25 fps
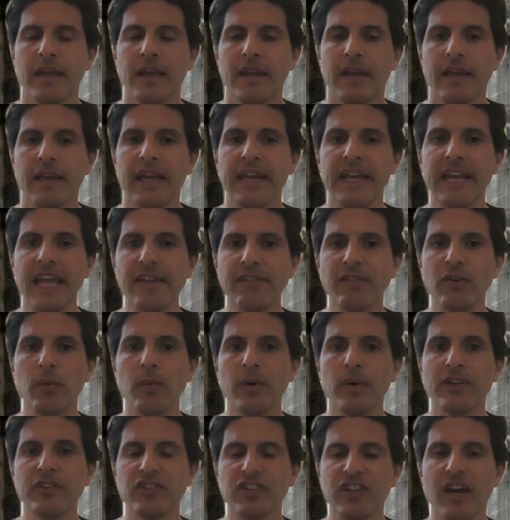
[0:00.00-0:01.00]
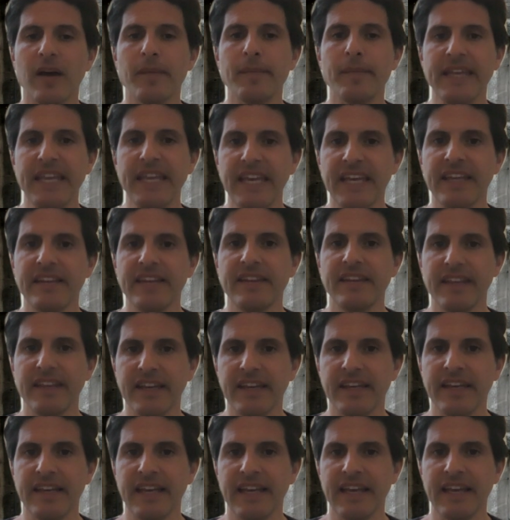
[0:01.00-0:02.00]
And everyone's coming in
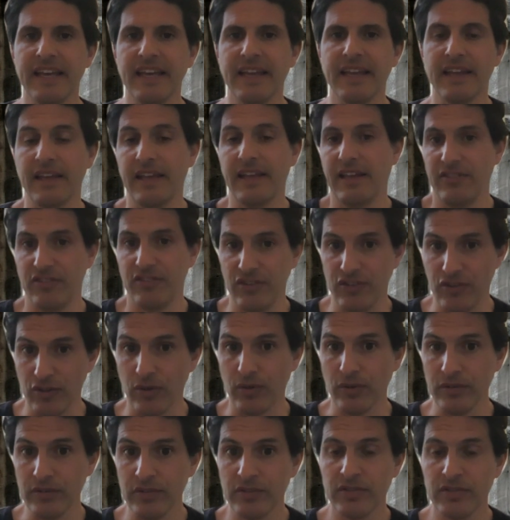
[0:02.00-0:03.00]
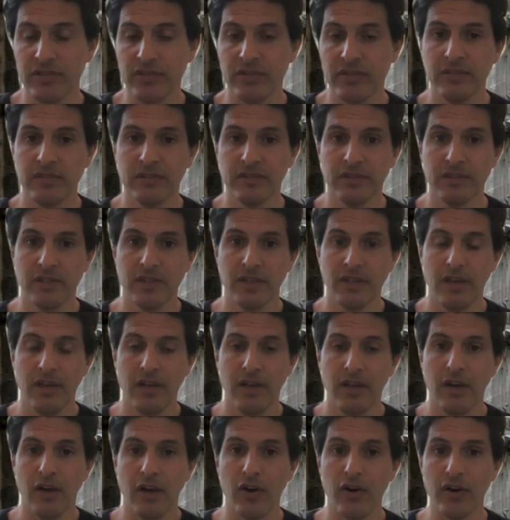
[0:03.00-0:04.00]
then as adults,
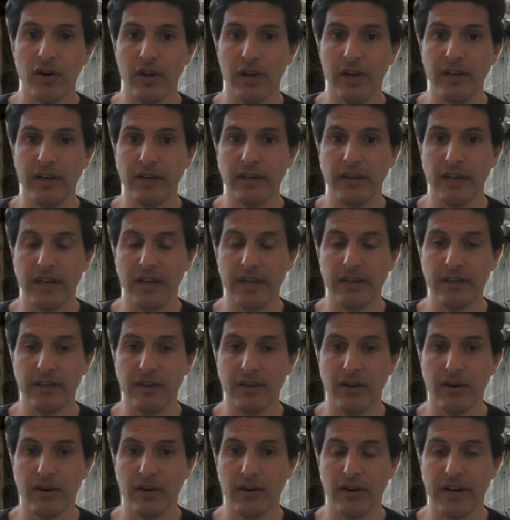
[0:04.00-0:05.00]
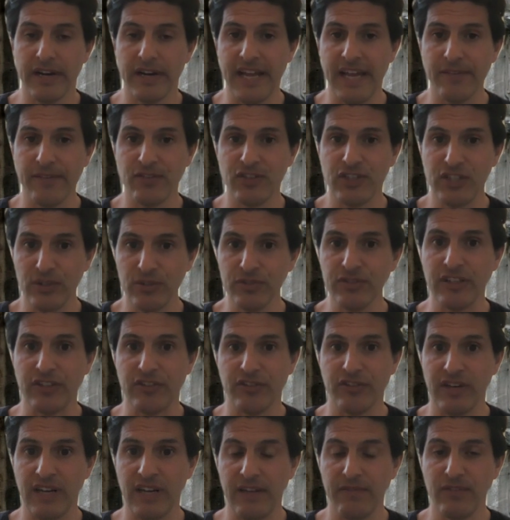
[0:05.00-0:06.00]
are going to have skill sets,
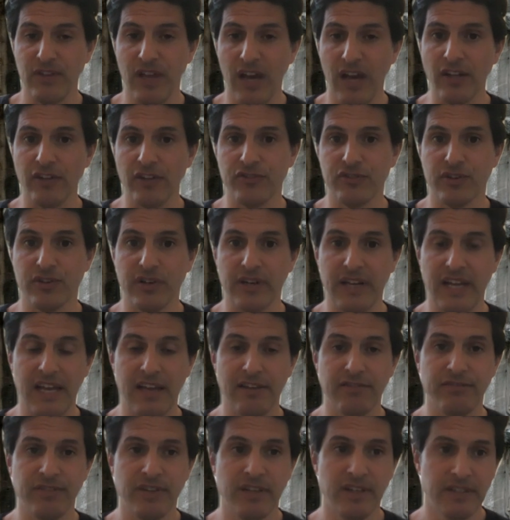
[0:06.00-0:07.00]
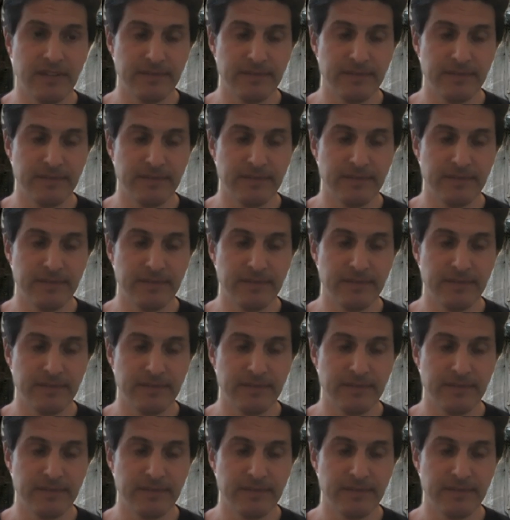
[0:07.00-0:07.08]
are going to have knowledge, are going to have